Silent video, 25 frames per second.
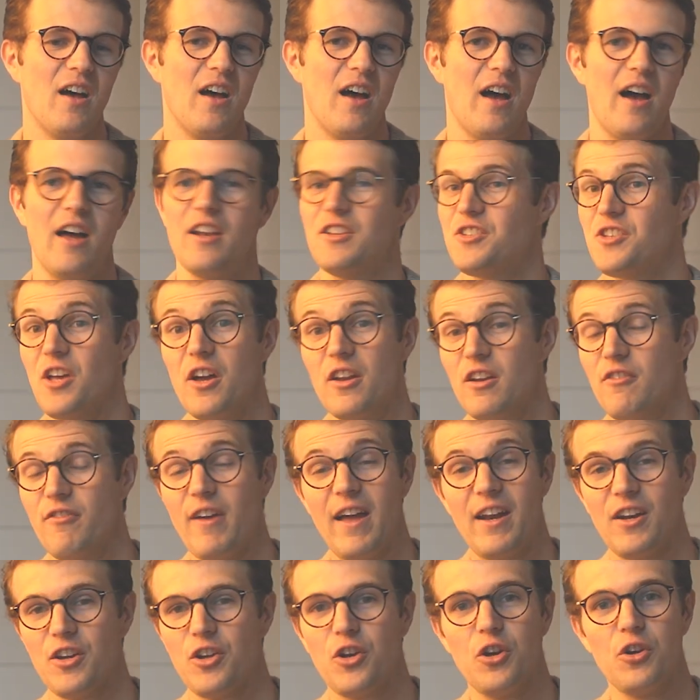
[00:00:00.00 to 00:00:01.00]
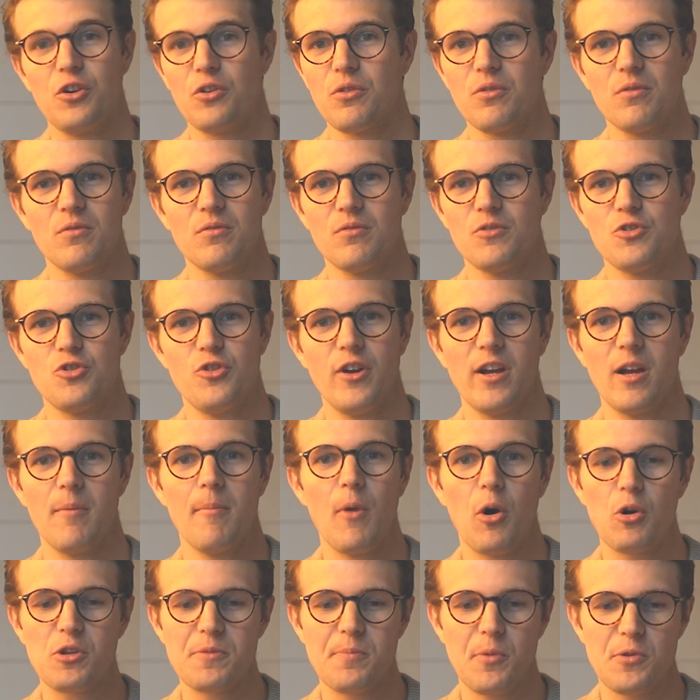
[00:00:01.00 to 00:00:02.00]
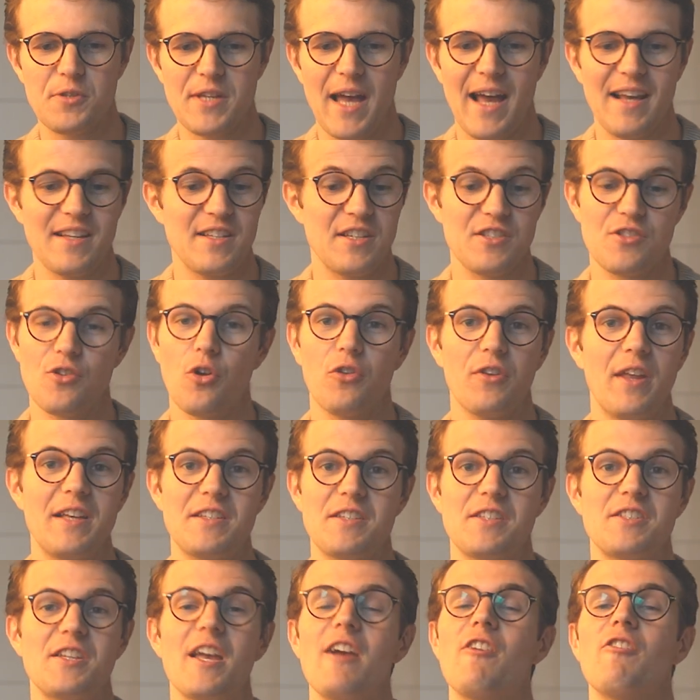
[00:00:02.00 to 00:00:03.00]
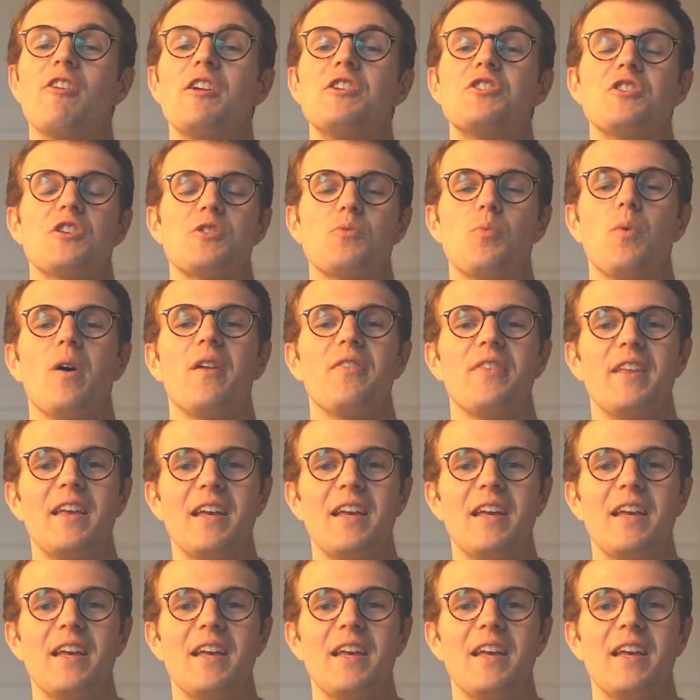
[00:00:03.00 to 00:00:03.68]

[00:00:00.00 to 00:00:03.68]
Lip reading: a certain event could trigger multiple taxes, not necessarily just one.